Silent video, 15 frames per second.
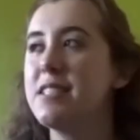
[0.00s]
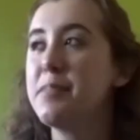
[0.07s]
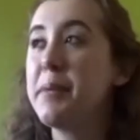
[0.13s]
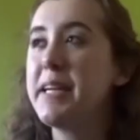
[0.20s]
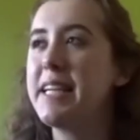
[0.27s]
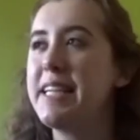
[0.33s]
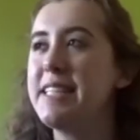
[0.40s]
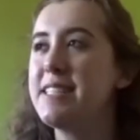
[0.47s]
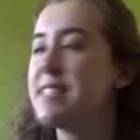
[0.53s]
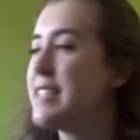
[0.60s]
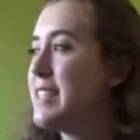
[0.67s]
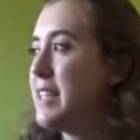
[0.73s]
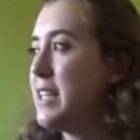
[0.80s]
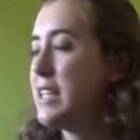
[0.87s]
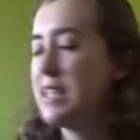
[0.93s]
SpeakElise.
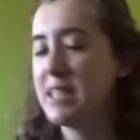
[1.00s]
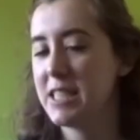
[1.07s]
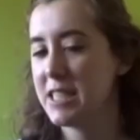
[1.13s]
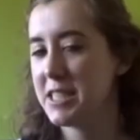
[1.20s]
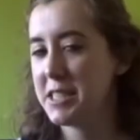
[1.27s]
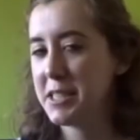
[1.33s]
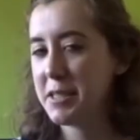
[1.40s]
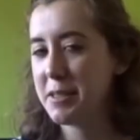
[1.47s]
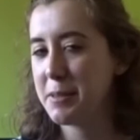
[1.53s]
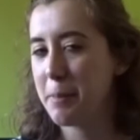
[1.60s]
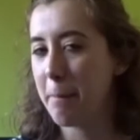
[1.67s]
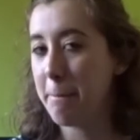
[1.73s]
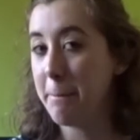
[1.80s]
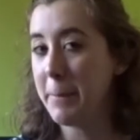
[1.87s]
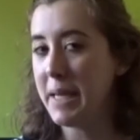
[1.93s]

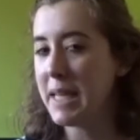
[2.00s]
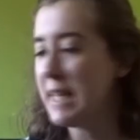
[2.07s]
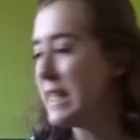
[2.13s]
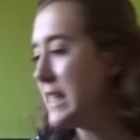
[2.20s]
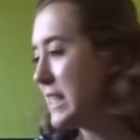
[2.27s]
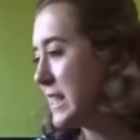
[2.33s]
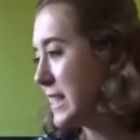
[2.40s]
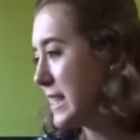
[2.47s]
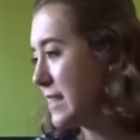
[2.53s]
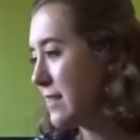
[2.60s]
SpeakElise.